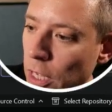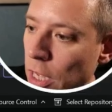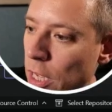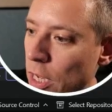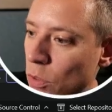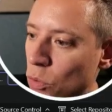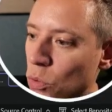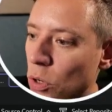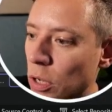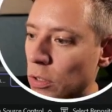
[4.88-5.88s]
a
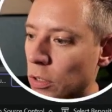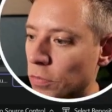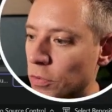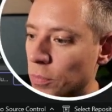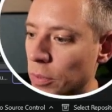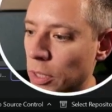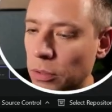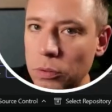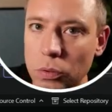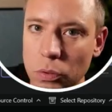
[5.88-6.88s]
run-of-the-mill
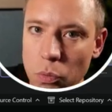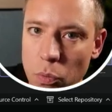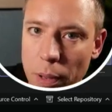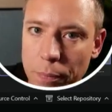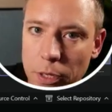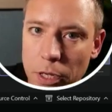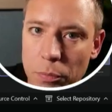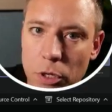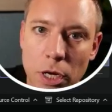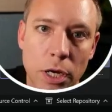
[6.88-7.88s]
web
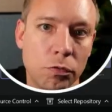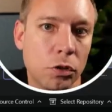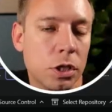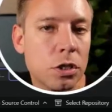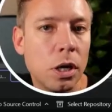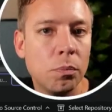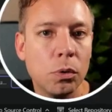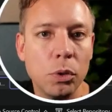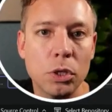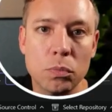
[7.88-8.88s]
API, for example
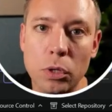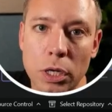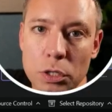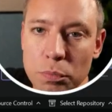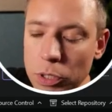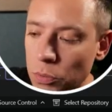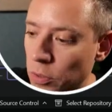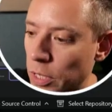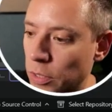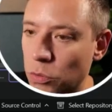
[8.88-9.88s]
with
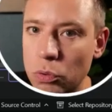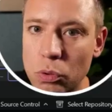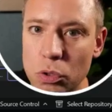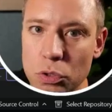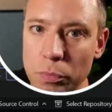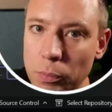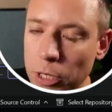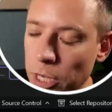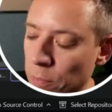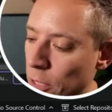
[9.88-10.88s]
ASP.NET Core's Minimal
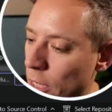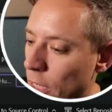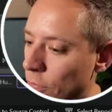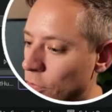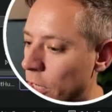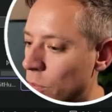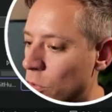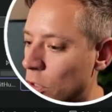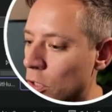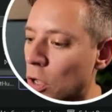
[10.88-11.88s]
API
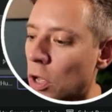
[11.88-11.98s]
framework,